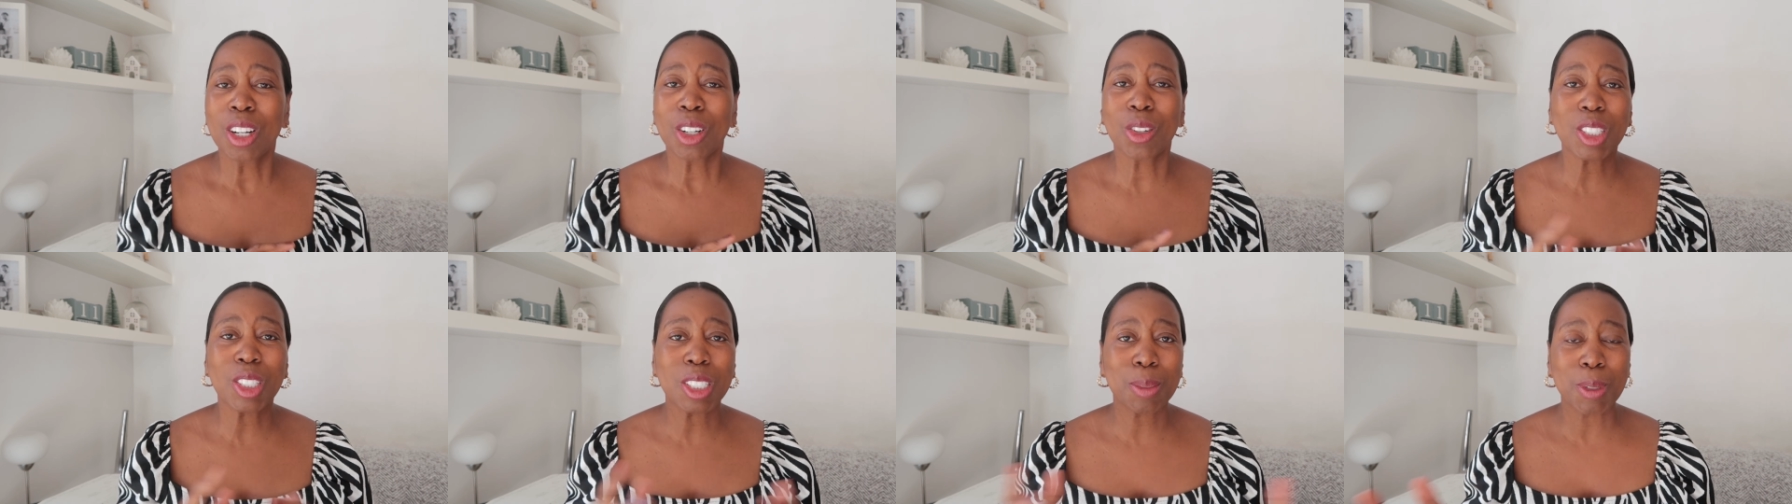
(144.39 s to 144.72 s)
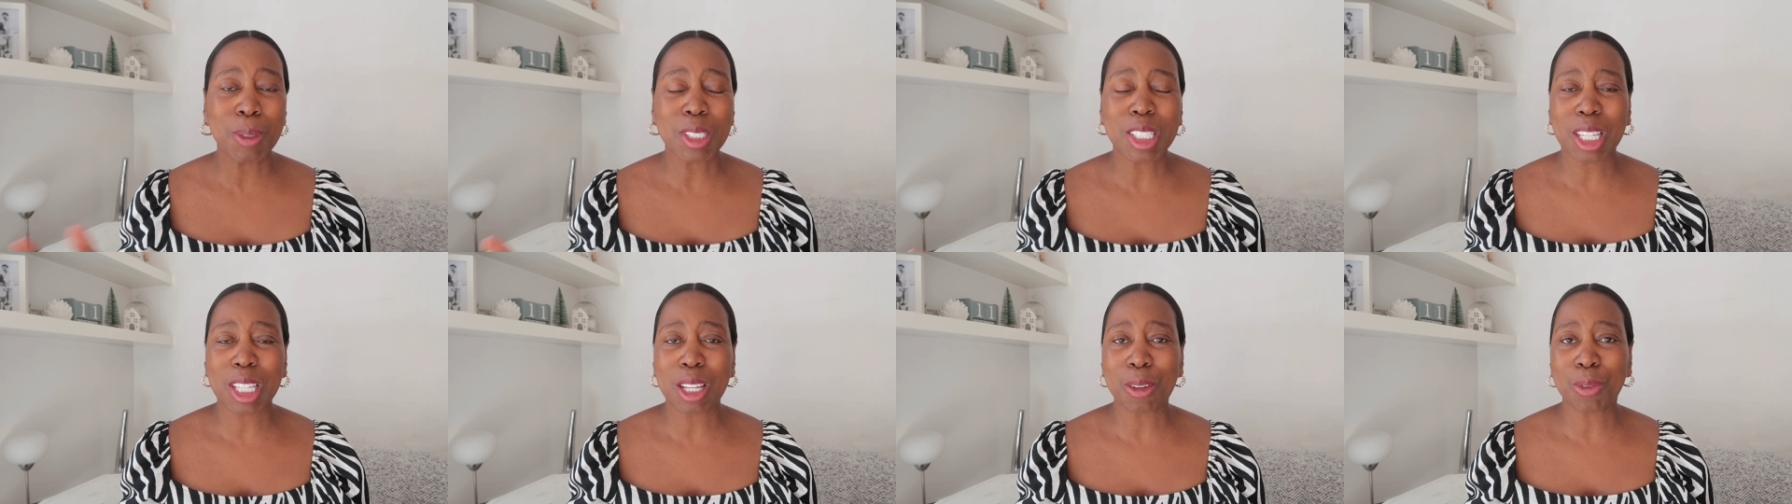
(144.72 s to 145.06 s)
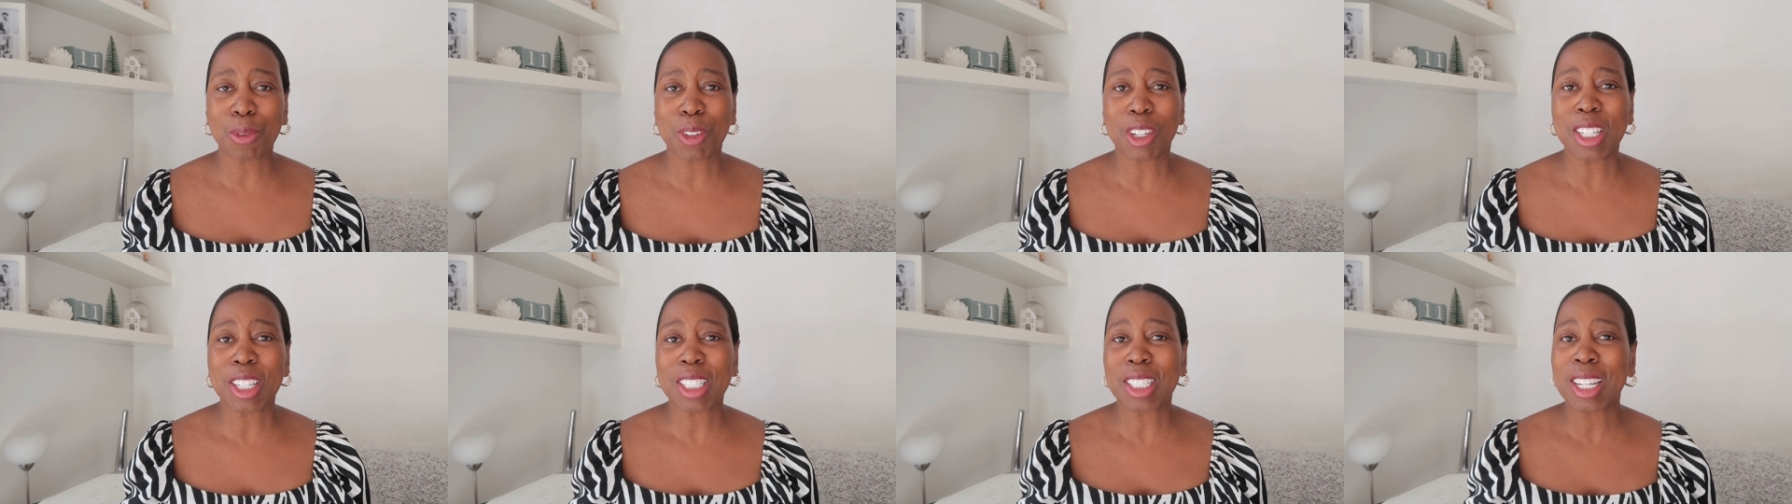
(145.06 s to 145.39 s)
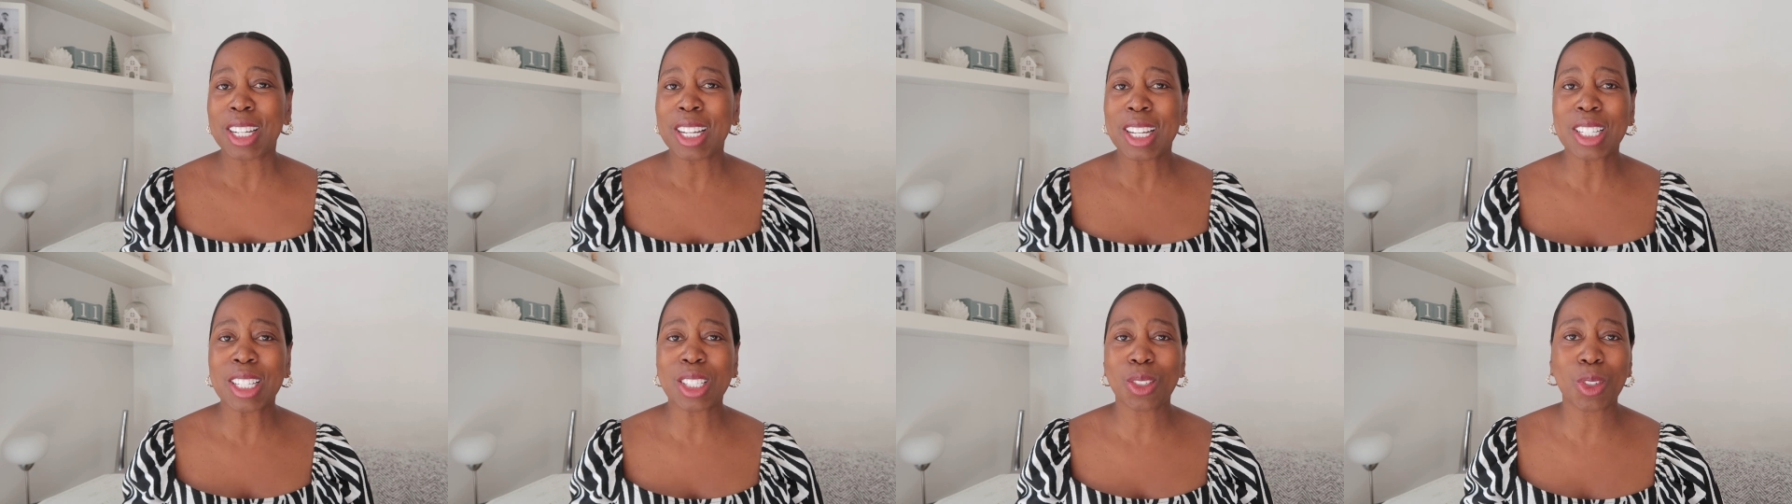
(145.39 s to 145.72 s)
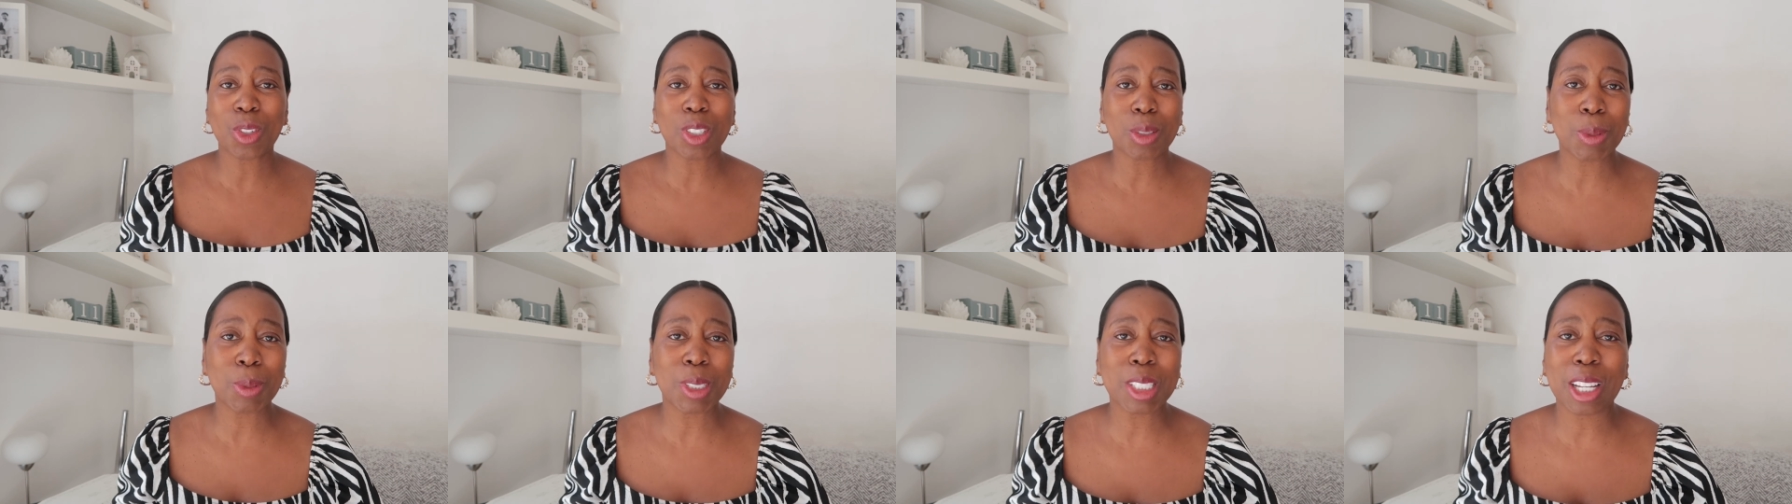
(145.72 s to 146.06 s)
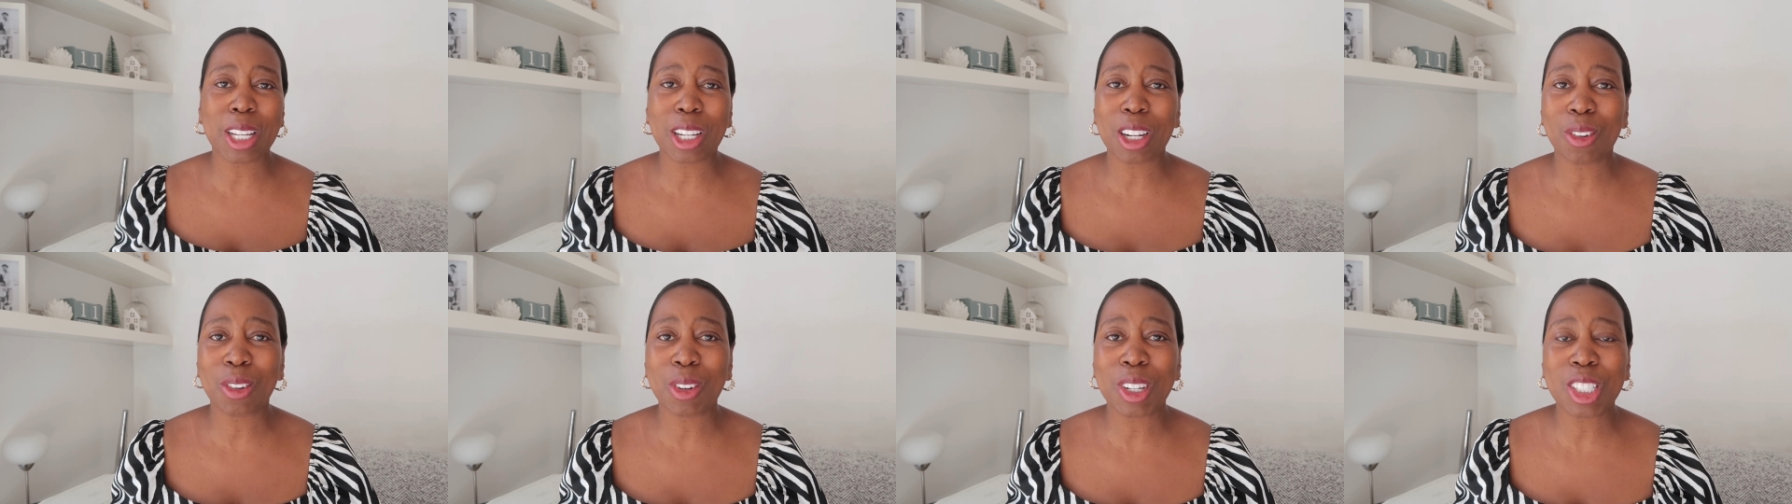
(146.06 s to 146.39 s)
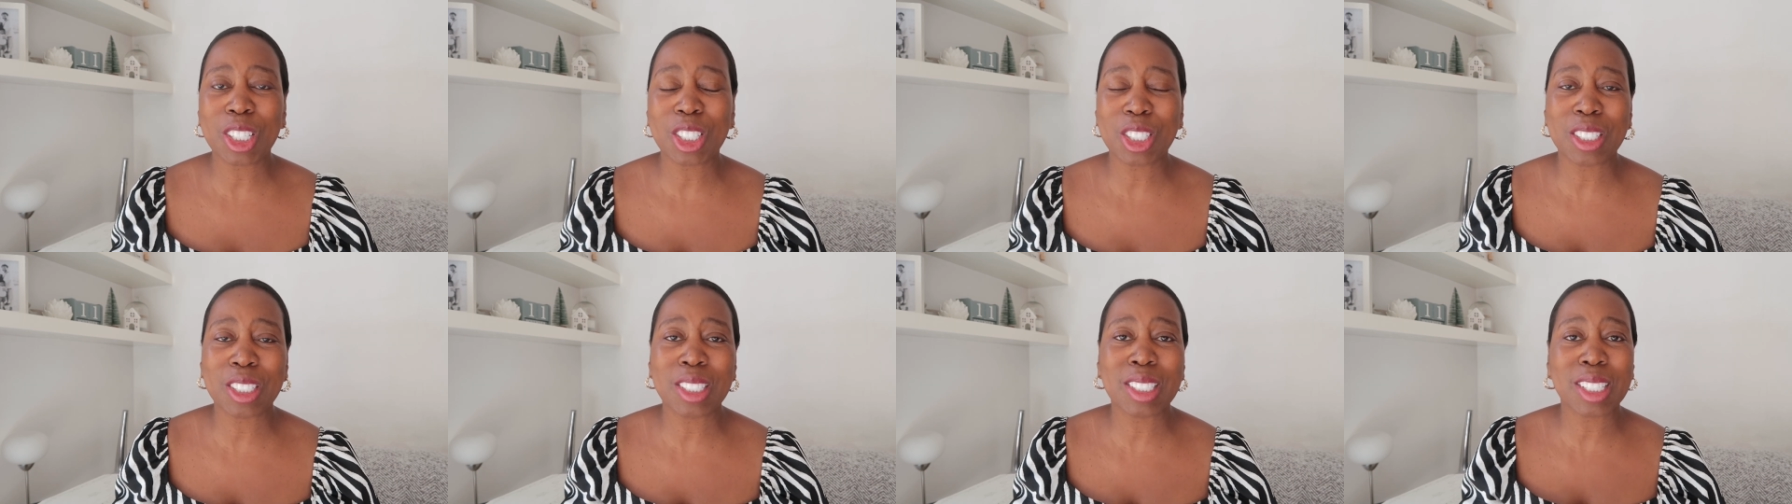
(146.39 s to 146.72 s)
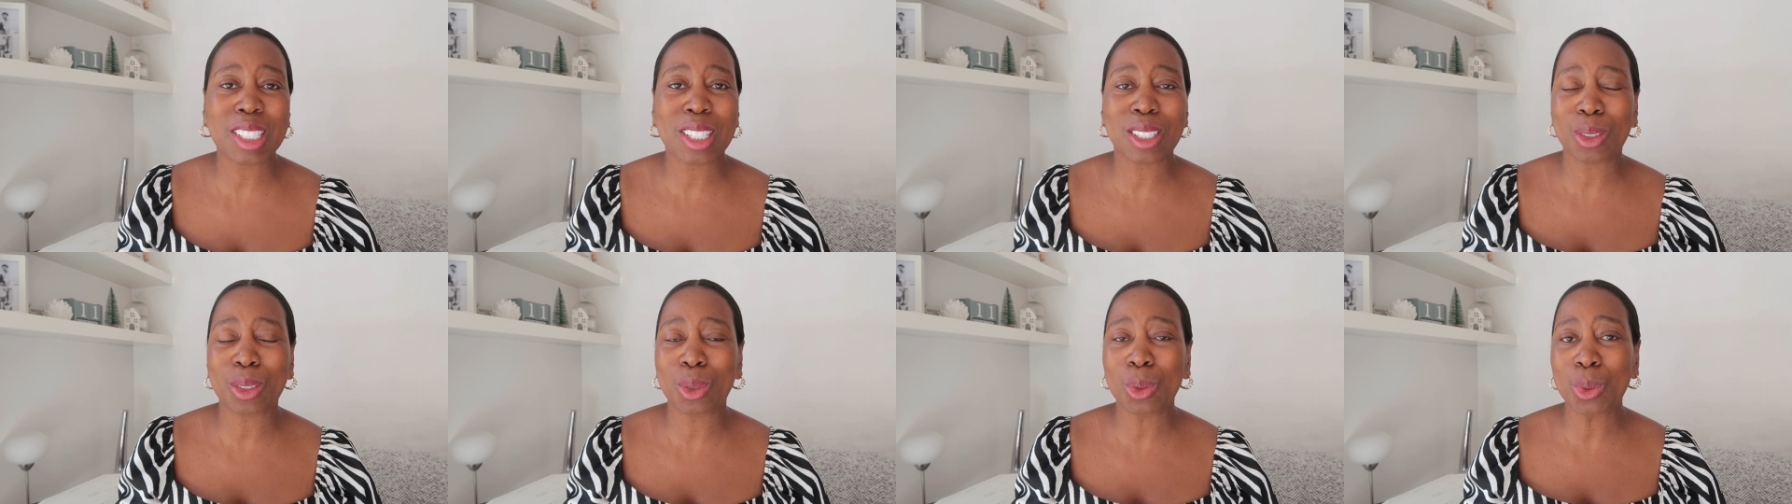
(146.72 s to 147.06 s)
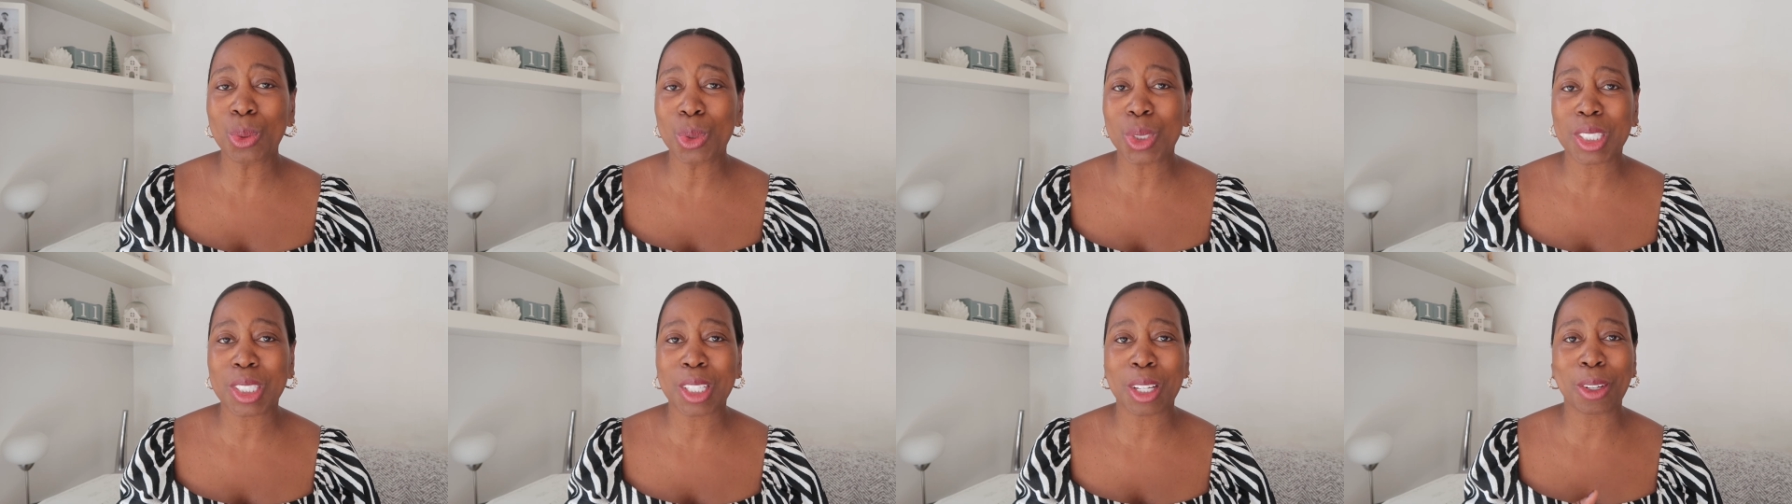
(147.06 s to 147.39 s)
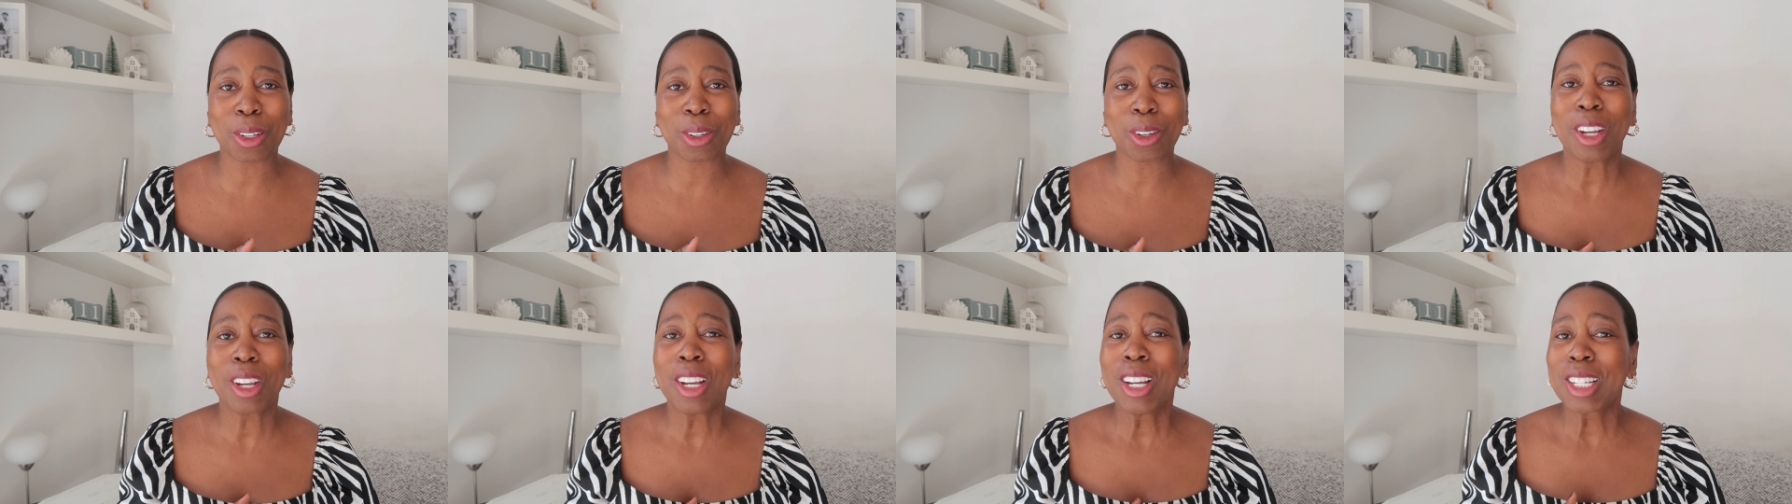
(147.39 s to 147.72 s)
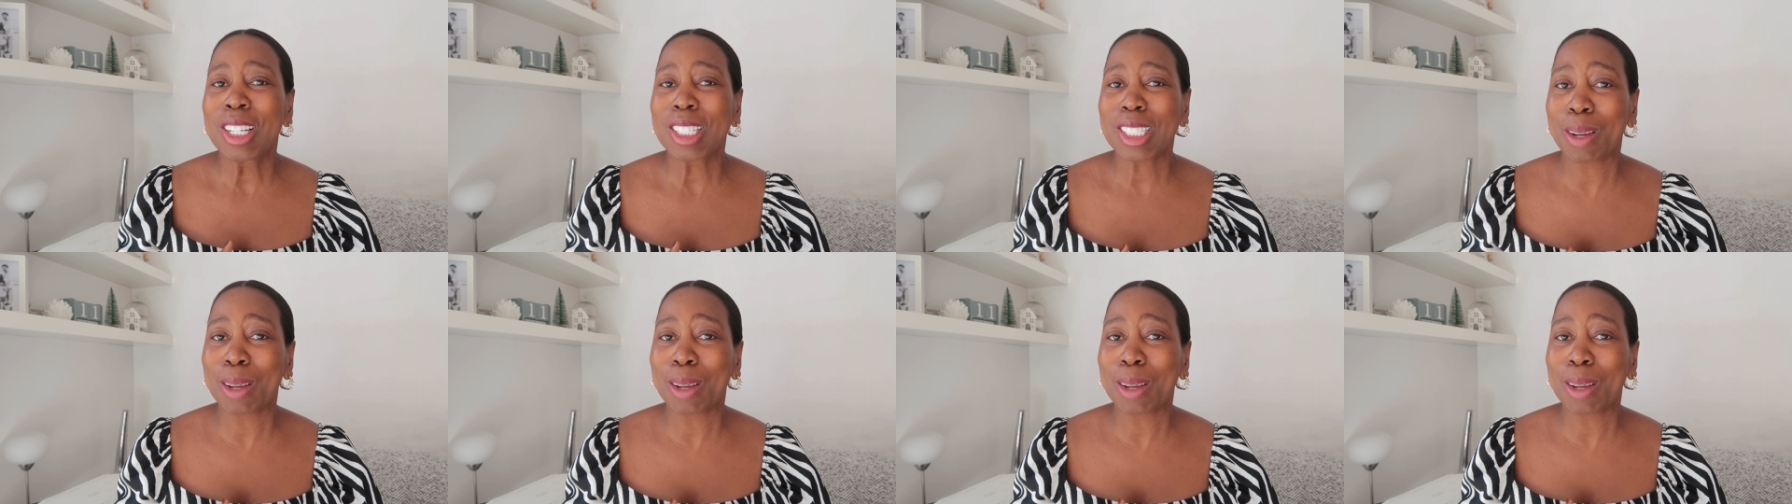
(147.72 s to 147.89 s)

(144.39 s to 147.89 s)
Christmas gift ideas, Christmas decorations and also